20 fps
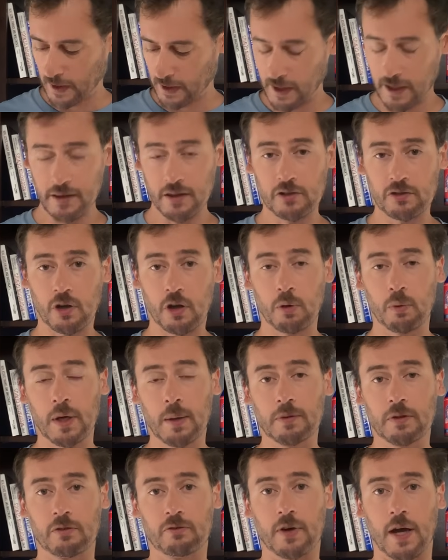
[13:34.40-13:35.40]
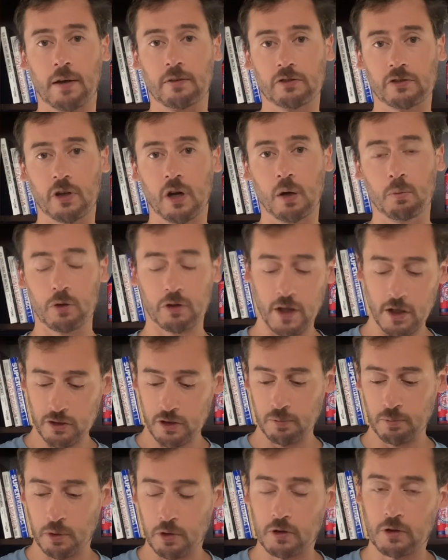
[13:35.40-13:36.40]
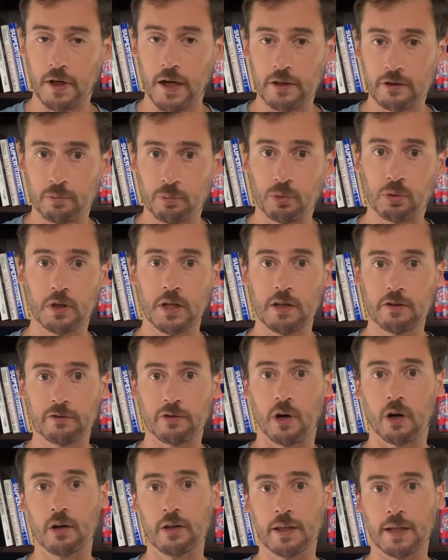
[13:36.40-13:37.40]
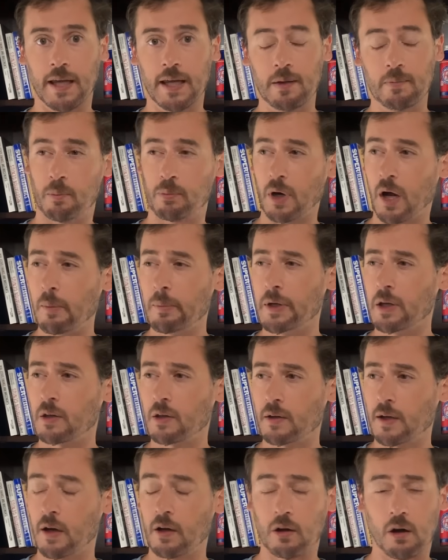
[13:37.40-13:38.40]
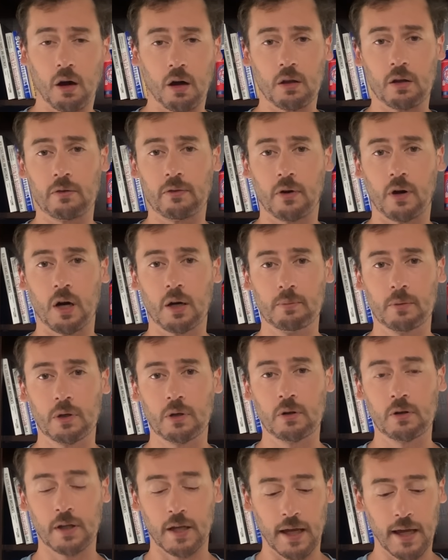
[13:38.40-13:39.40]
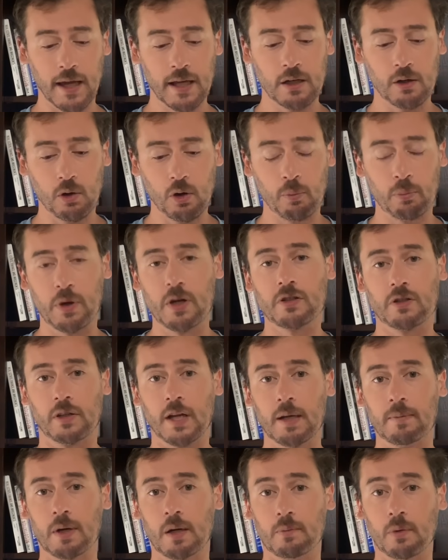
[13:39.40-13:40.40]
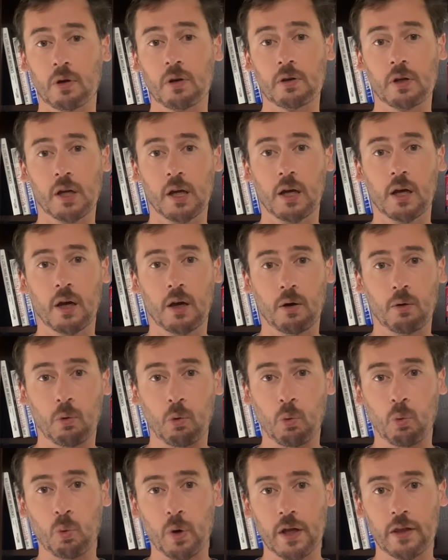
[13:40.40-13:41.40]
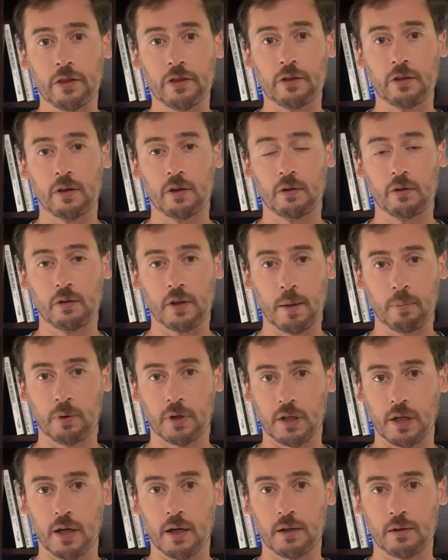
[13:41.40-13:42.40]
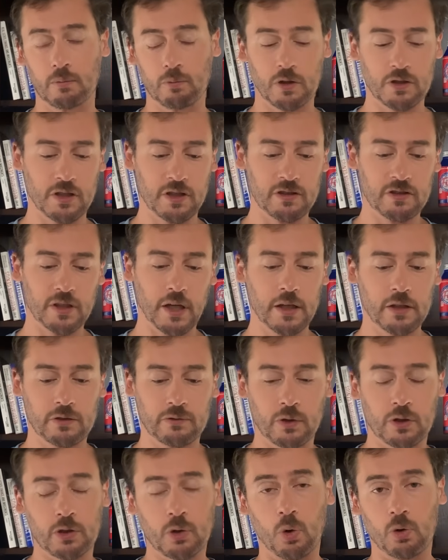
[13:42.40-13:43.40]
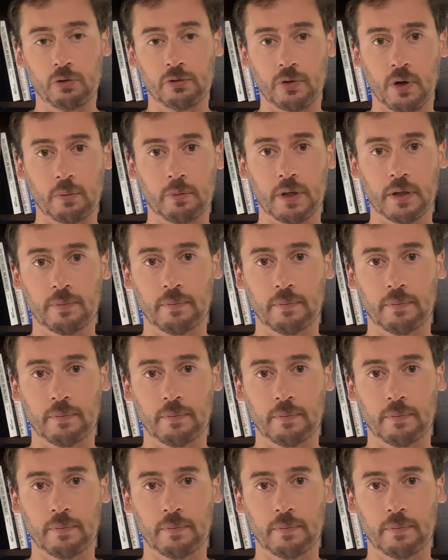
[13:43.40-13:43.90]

Getting this all the way up to 5-star would let you progress pretty far in the game, probably clear out all of hard mode and a whole bunch of Nightmare mode with Leprechaun, which is nice for gold farming.